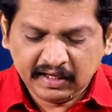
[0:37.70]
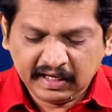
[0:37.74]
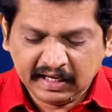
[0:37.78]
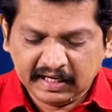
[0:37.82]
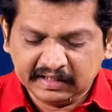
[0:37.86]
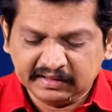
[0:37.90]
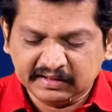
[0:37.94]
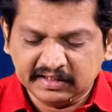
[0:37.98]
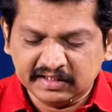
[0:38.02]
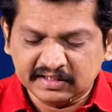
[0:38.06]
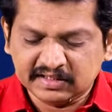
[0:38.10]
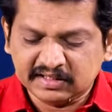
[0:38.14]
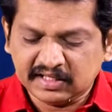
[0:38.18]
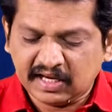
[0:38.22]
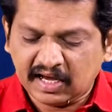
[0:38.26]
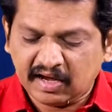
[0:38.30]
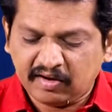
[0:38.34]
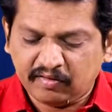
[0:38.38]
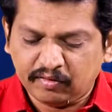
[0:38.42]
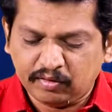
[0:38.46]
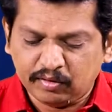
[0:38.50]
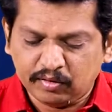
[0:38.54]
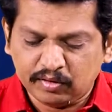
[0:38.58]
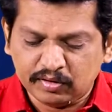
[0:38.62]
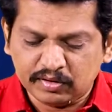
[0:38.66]
atheists
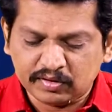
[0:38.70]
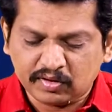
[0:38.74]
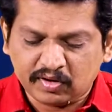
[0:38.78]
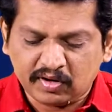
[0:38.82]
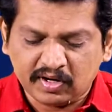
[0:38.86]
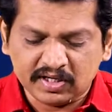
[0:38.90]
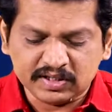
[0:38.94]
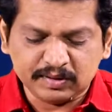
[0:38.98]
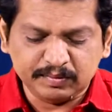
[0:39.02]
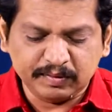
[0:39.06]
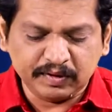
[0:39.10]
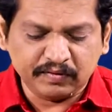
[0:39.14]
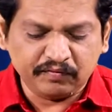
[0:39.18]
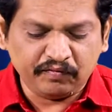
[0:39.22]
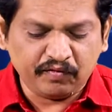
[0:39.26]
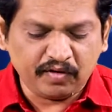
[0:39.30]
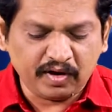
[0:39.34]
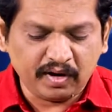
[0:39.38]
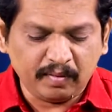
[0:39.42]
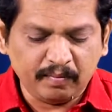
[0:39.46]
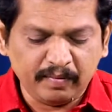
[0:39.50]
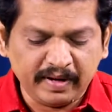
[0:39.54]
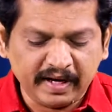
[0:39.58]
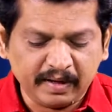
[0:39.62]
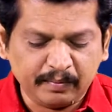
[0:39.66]
have no cosmic
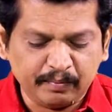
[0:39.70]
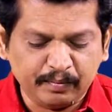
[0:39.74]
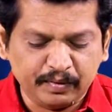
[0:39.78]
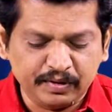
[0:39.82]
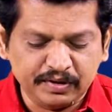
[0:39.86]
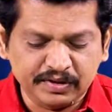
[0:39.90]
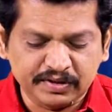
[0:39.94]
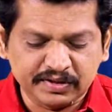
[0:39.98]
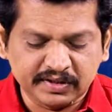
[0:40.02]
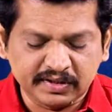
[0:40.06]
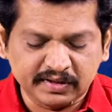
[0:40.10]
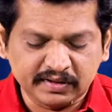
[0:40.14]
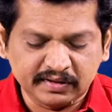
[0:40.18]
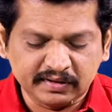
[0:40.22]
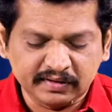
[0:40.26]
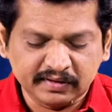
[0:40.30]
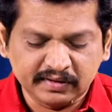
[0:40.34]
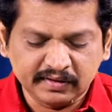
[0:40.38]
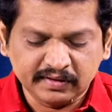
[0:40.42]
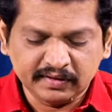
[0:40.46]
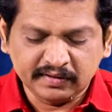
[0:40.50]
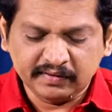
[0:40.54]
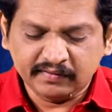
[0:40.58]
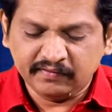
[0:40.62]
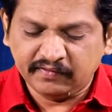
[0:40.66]
fallback position
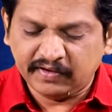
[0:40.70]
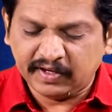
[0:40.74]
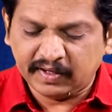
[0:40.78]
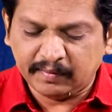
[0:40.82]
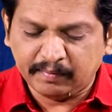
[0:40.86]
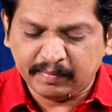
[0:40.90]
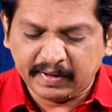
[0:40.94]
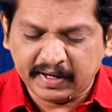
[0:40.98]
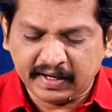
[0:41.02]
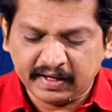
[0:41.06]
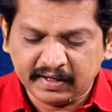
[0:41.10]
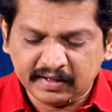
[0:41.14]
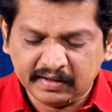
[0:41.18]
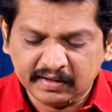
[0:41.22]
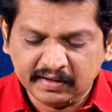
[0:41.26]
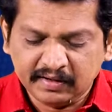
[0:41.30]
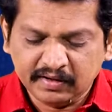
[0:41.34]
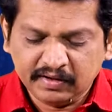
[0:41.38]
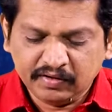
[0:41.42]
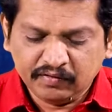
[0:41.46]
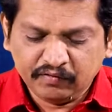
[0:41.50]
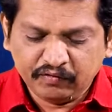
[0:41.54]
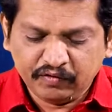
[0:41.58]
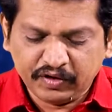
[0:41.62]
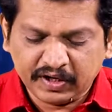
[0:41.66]
whereby
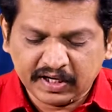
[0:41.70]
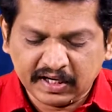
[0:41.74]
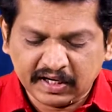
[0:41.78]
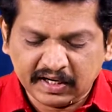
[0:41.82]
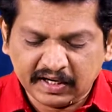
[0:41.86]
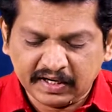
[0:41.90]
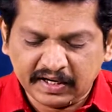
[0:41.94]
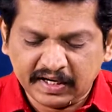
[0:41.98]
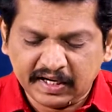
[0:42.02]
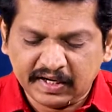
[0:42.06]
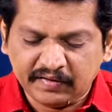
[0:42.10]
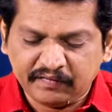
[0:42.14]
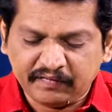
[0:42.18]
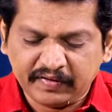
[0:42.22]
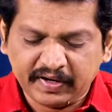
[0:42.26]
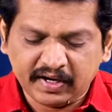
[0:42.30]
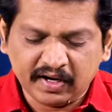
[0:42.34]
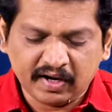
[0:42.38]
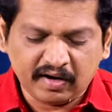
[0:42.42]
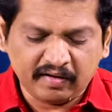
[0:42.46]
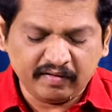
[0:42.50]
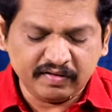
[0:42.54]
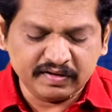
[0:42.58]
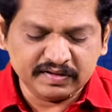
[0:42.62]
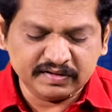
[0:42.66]
we can gratify
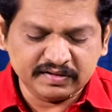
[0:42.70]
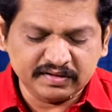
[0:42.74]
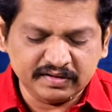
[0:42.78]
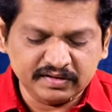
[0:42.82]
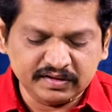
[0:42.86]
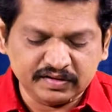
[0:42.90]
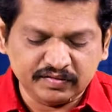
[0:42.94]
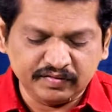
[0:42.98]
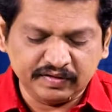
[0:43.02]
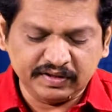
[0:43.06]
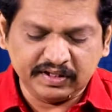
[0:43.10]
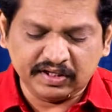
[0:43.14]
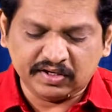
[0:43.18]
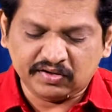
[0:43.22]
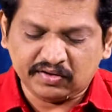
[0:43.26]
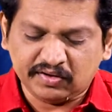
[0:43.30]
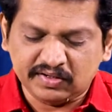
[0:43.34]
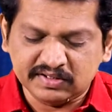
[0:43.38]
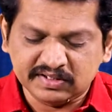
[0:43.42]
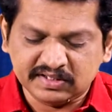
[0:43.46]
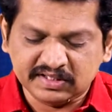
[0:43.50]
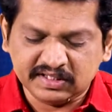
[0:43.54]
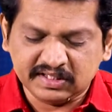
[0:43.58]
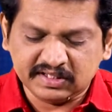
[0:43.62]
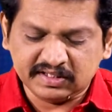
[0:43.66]
ourselves with the
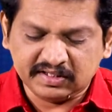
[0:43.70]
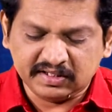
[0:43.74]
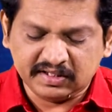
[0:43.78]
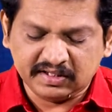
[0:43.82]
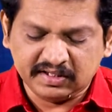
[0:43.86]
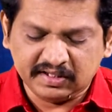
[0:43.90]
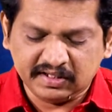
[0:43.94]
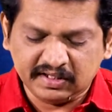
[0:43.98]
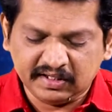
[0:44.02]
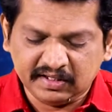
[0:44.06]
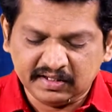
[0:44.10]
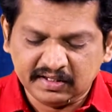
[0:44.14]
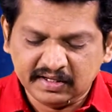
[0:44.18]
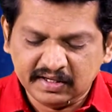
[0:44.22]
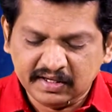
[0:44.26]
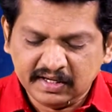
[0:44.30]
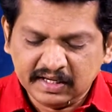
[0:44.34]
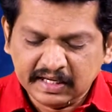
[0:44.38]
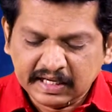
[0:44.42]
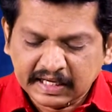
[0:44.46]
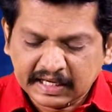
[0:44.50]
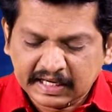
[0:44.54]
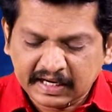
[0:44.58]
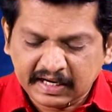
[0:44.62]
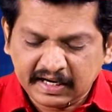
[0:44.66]
conceit that the
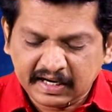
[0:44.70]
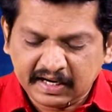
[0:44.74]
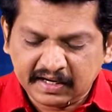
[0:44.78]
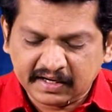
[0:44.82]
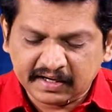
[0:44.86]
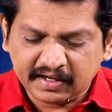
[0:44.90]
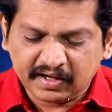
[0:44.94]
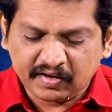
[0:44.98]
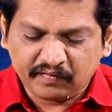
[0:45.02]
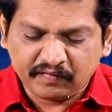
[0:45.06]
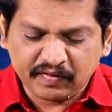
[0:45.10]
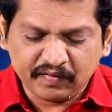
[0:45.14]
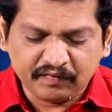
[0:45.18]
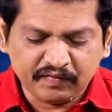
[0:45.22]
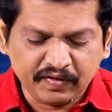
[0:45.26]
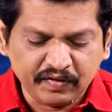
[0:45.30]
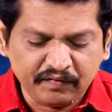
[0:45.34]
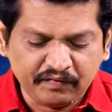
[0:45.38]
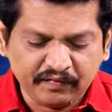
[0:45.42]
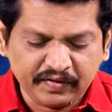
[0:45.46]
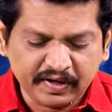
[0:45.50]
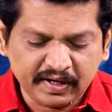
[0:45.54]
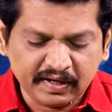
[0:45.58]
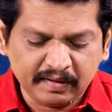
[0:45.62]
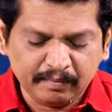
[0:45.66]
creator of a
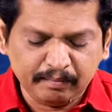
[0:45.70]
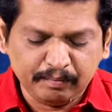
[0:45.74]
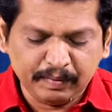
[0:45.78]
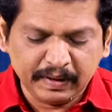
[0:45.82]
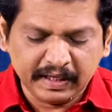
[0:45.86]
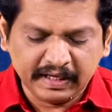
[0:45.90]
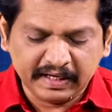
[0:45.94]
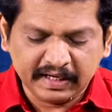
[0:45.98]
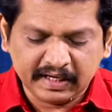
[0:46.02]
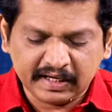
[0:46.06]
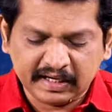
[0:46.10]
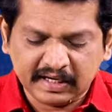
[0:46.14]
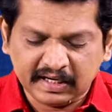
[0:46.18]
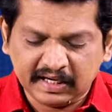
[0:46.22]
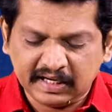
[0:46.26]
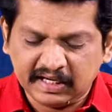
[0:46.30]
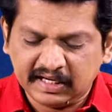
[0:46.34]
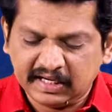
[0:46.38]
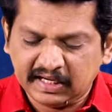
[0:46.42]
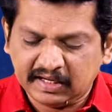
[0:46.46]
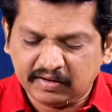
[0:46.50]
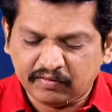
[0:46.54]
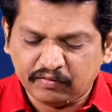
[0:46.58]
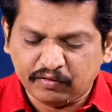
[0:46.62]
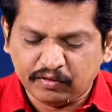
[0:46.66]
15 billion
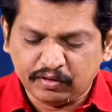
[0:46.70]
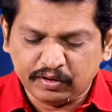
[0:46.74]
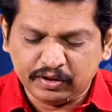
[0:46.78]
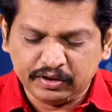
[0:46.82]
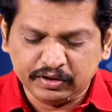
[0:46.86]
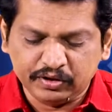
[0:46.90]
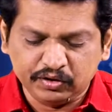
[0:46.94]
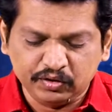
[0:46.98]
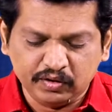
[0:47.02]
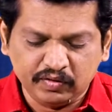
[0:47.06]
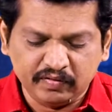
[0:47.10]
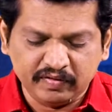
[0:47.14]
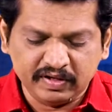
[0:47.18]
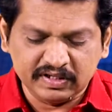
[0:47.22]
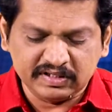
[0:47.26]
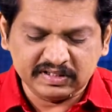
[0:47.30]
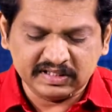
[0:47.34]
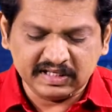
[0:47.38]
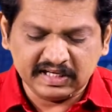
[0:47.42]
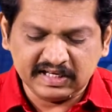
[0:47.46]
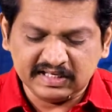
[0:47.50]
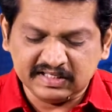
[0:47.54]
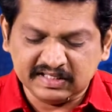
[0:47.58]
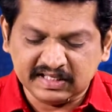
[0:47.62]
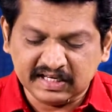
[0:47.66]
year old universe
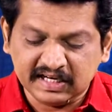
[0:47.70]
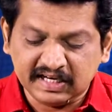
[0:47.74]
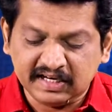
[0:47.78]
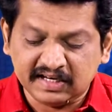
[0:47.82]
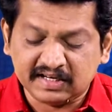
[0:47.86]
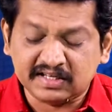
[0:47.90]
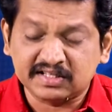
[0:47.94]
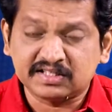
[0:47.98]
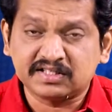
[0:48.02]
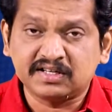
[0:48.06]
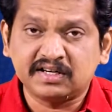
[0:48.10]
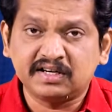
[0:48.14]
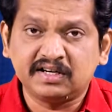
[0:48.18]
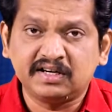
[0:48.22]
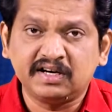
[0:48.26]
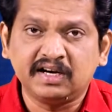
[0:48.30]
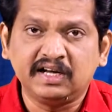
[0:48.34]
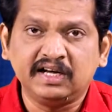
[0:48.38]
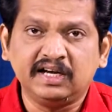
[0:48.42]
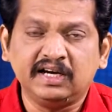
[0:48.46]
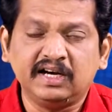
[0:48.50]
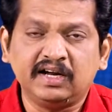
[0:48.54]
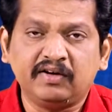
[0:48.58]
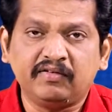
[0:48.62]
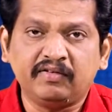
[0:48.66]
is interested
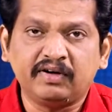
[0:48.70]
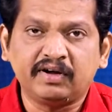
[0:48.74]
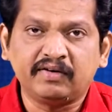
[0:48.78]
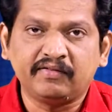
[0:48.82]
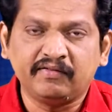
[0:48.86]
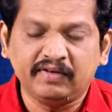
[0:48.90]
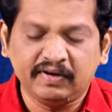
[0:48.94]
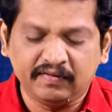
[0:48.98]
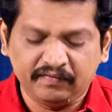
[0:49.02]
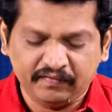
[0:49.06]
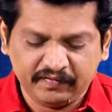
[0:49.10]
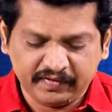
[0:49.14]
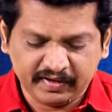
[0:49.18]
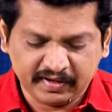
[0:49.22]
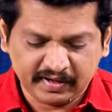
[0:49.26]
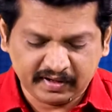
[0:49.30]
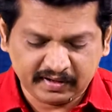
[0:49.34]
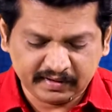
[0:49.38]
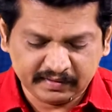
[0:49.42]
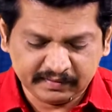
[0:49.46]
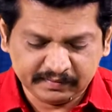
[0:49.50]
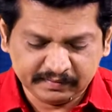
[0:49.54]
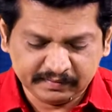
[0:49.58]
in our welfare.